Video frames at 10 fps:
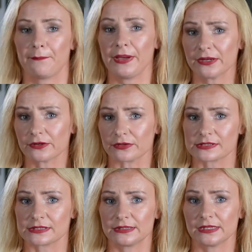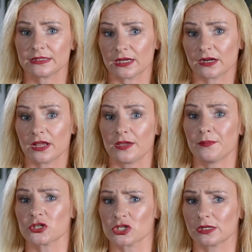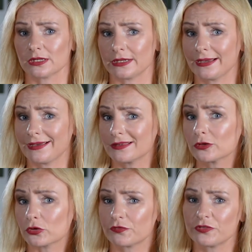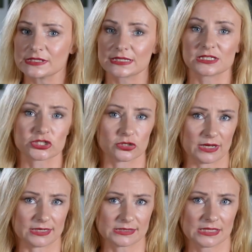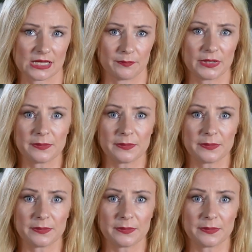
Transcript: Parrots that are emotionally and/or physically stressed may